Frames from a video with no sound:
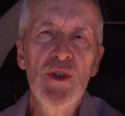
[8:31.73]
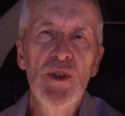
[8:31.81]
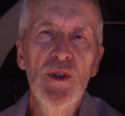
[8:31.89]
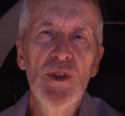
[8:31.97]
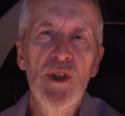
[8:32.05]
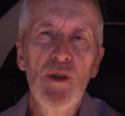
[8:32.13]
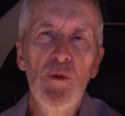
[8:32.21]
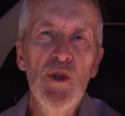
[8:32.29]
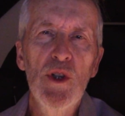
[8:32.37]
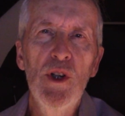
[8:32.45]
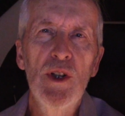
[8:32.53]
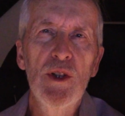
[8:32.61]
it was
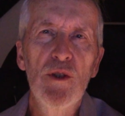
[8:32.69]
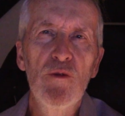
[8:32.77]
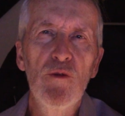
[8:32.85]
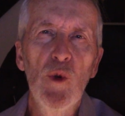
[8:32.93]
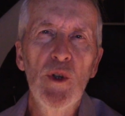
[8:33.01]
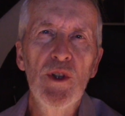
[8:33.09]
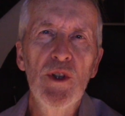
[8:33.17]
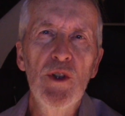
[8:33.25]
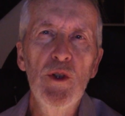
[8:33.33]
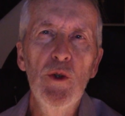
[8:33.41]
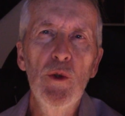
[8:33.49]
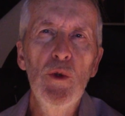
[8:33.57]
all I could afford to
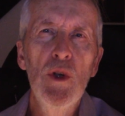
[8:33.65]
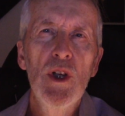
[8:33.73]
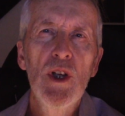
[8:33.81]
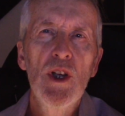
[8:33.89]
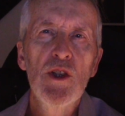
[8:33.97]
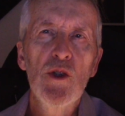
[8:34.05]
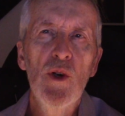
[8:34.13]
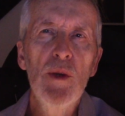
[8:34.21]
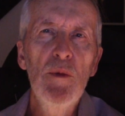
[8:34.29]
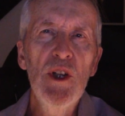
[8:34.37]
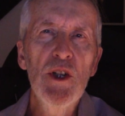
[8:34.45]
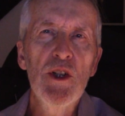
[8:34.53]
do, so I
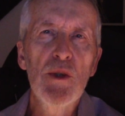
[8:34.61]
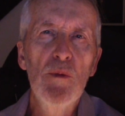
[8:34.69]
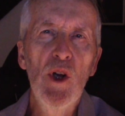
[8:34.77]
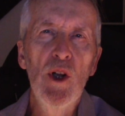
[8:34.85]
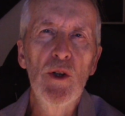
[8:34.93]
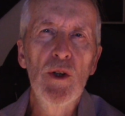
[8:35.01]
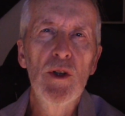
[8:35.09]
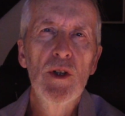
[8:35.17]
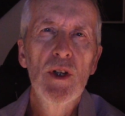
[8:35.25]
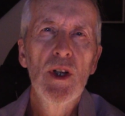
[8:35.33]
made it smaller.